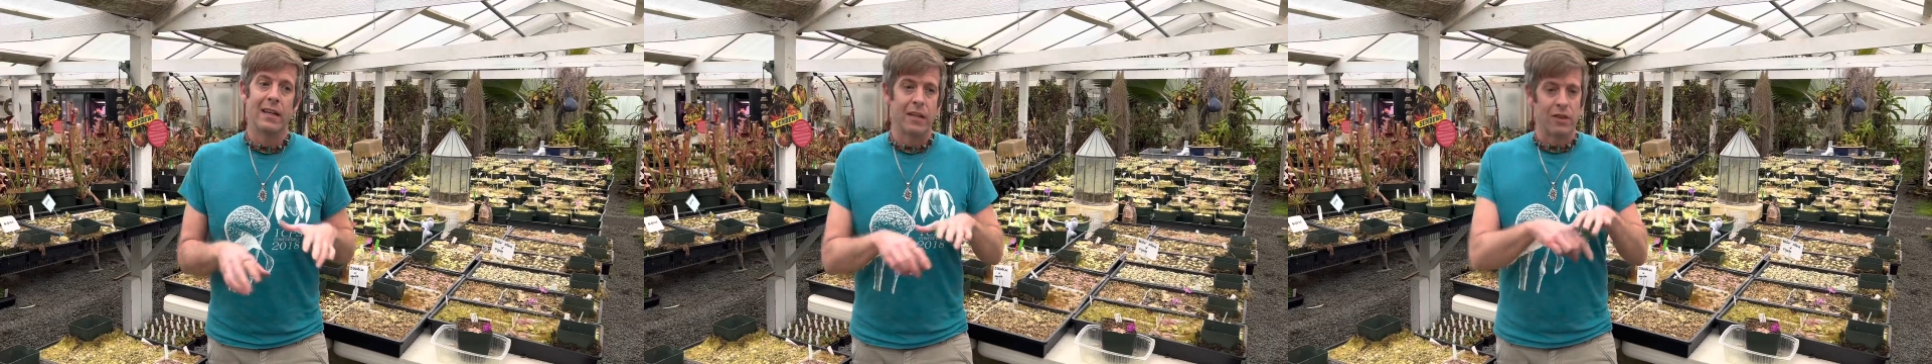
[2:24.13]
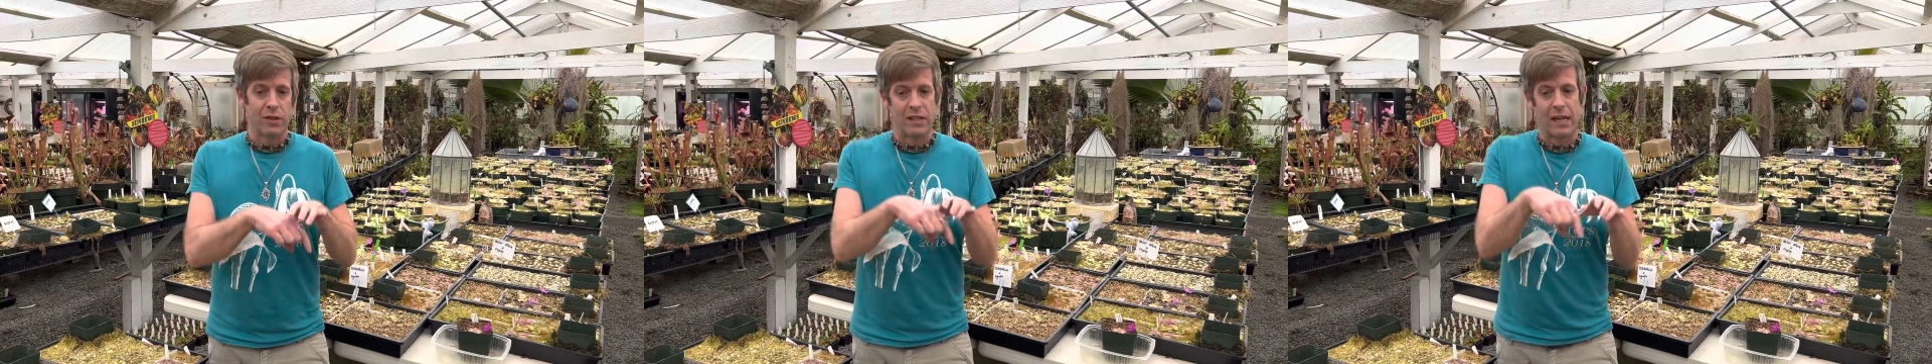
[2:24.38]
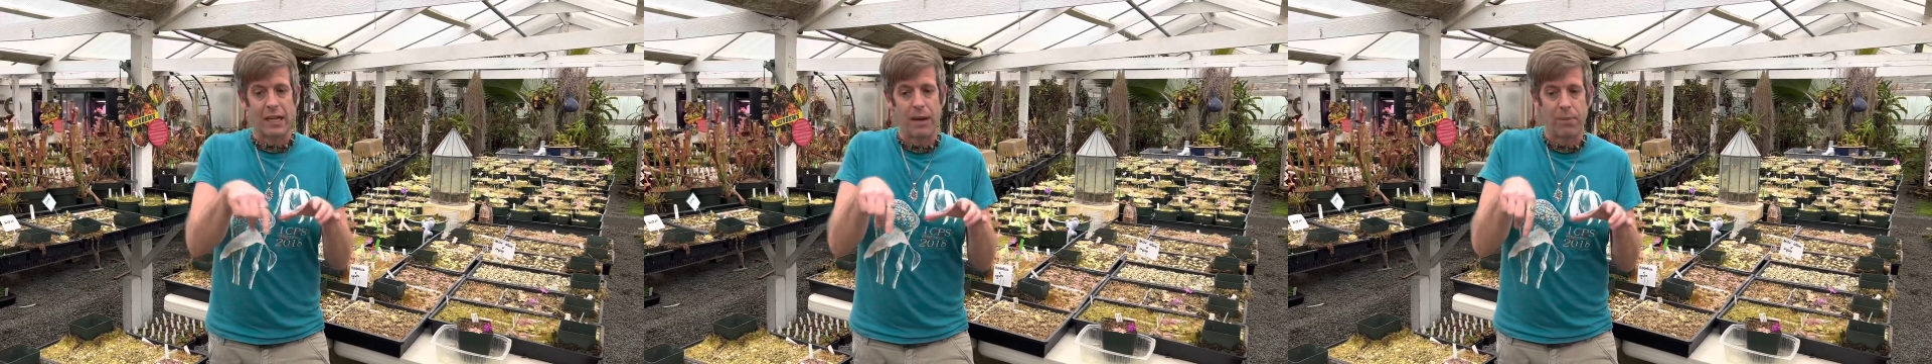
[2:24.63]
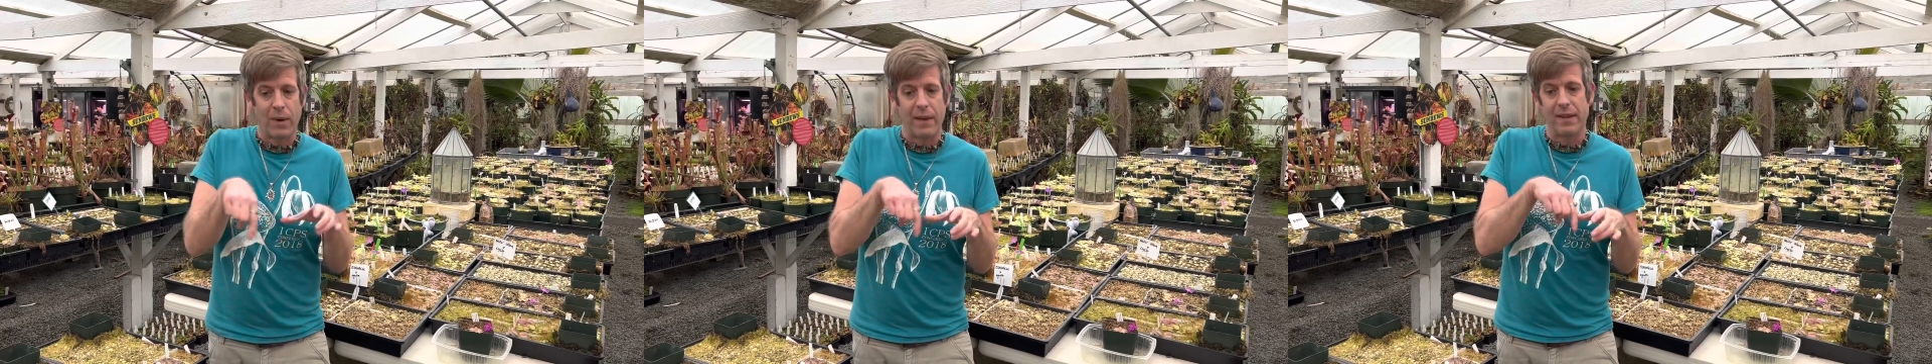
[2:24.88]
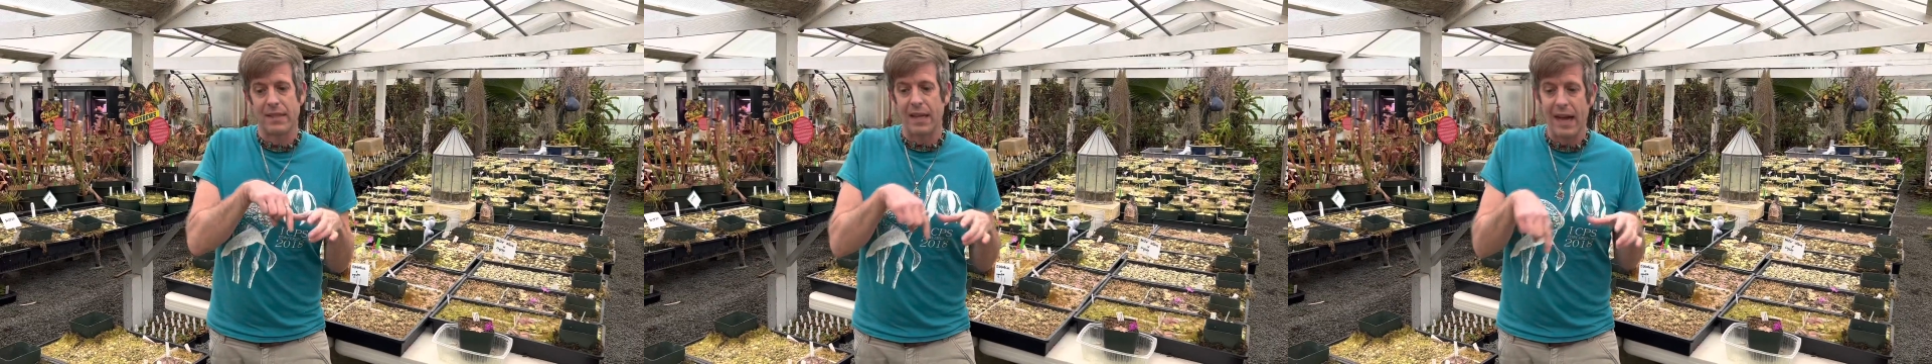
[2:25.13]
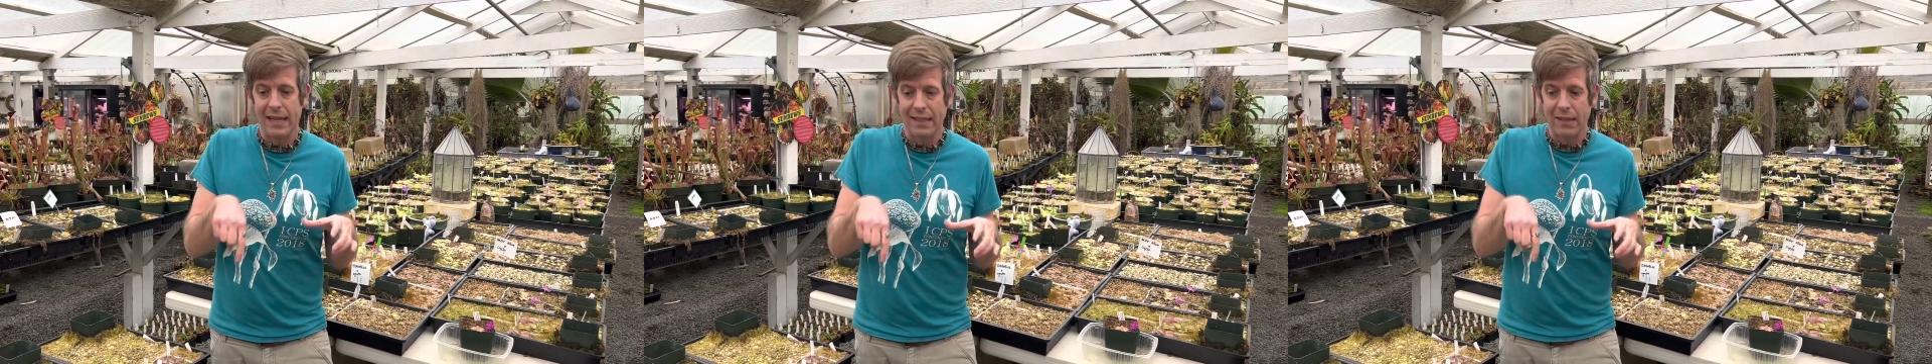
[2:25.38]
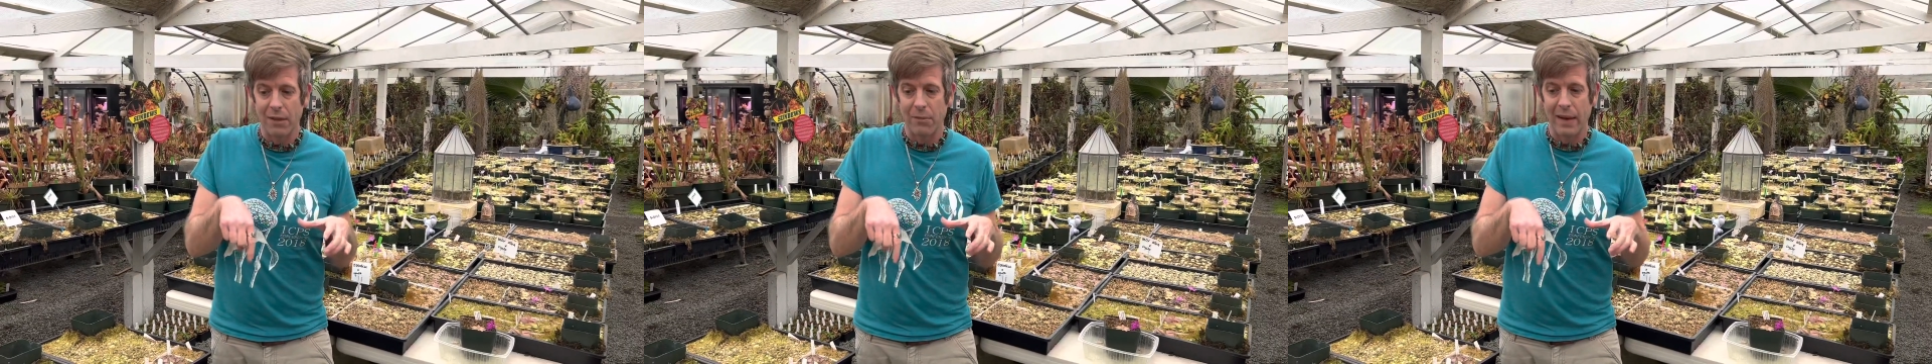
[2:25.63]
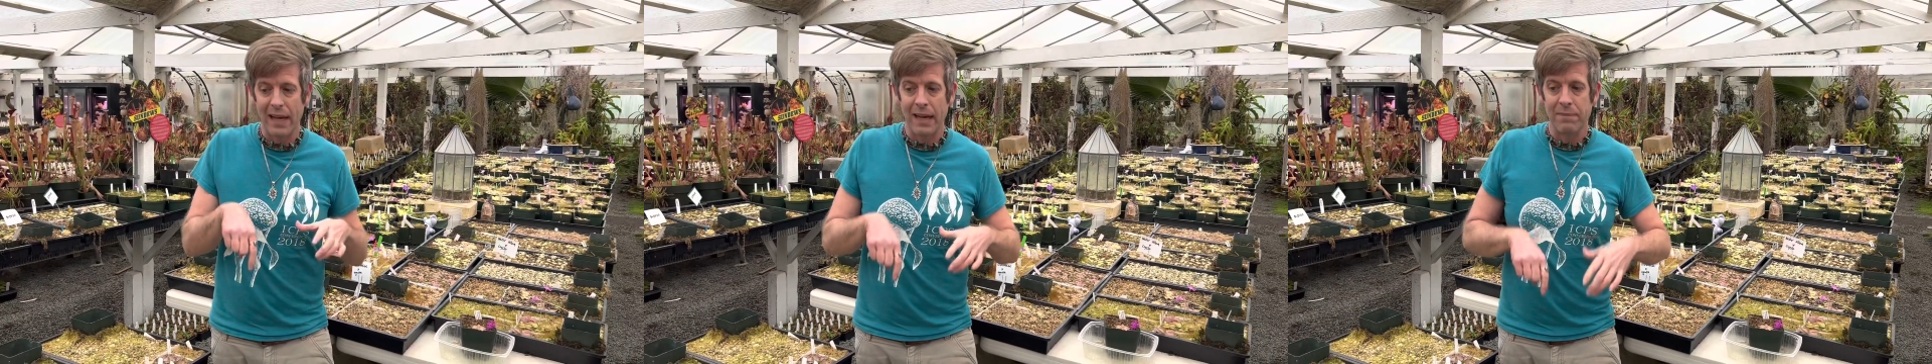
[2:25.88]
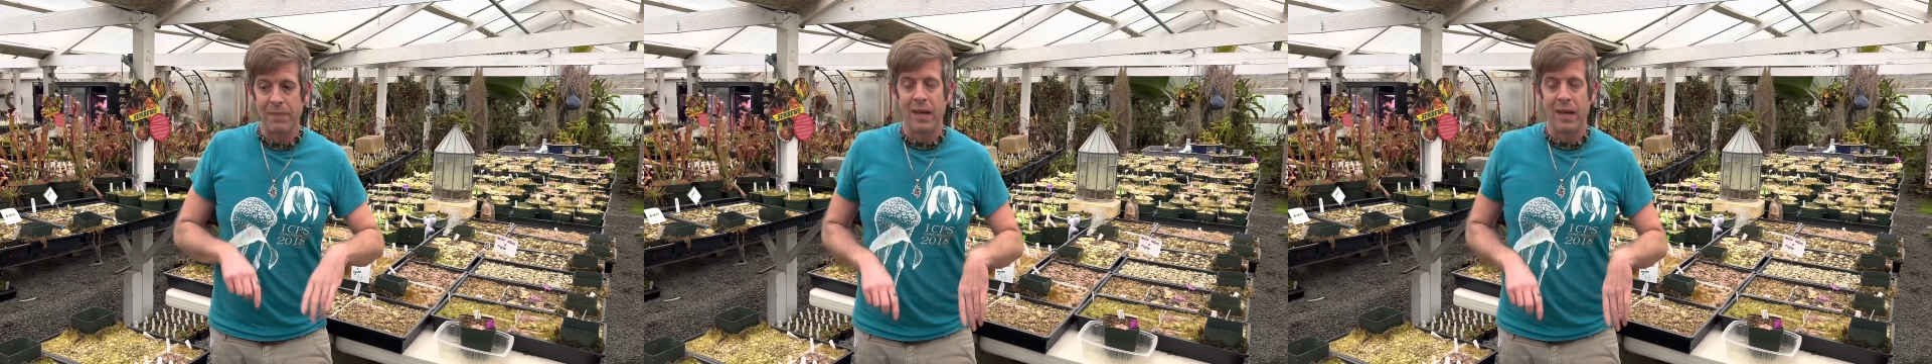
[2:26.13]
It'll suck up around the sides a little bit.